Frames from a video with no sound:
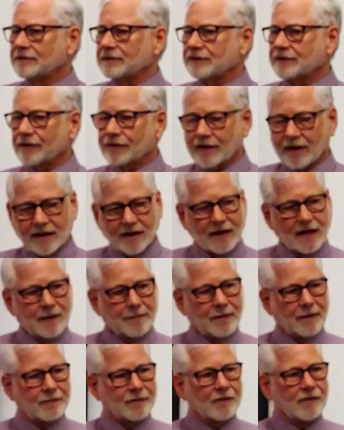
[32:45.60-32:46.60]
So they
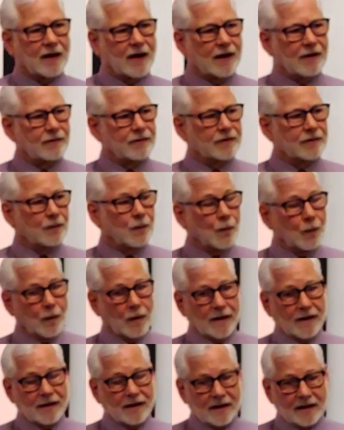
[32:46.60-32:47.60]
keep him around.
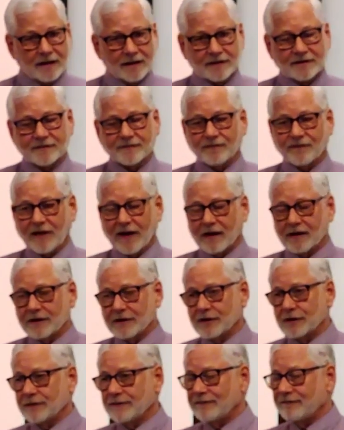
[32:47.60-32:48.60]
When his
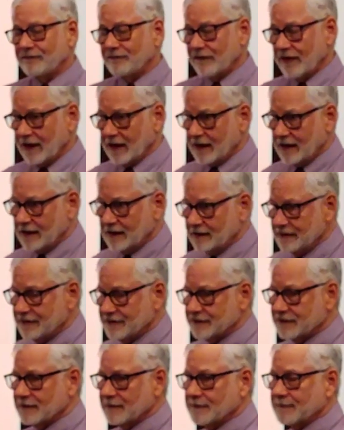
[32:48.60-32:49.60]
value
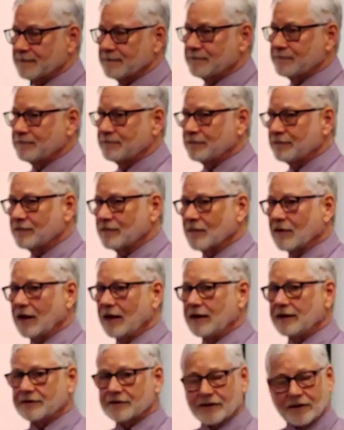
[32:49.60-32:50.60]
fades,
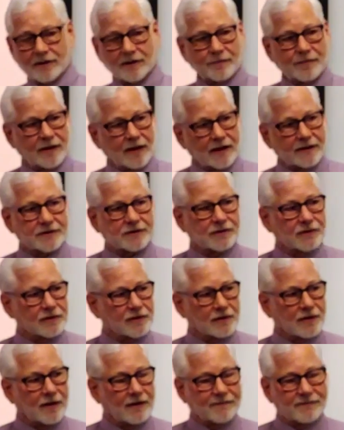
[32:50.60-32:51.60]
He's going to be
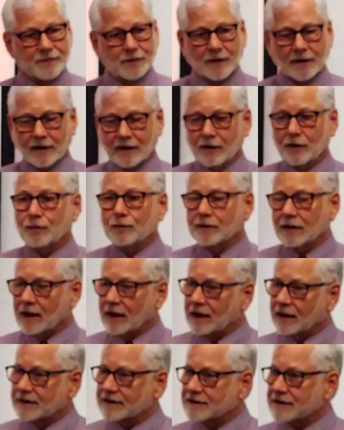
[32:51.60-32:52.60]
escorted off to a
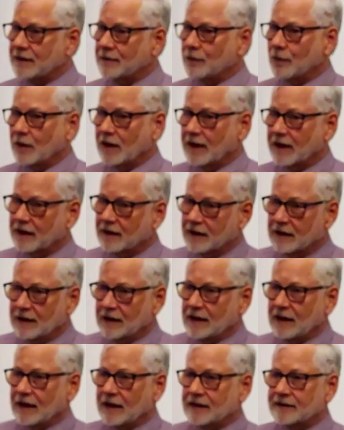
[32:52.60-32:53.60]
gulag somewhere
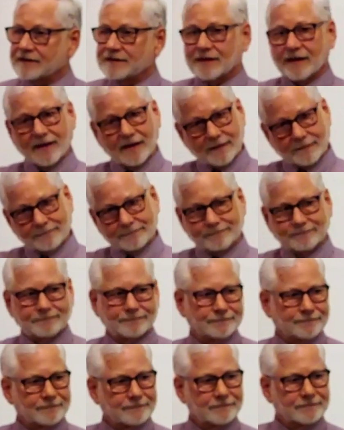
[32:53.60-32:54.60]
and say,
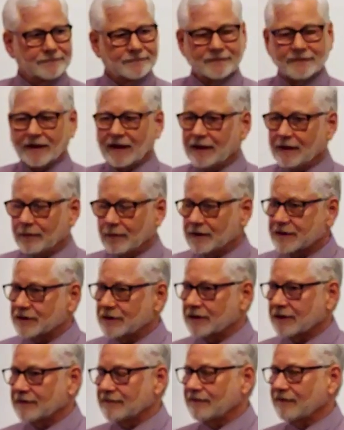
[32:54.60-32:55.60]
eat what
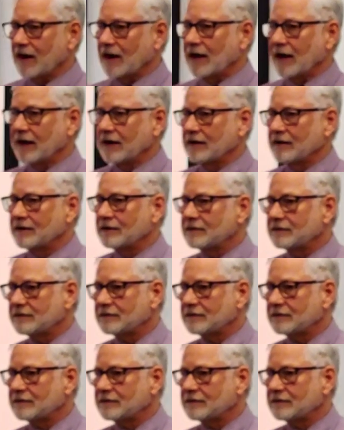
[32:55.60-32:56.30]
you can find.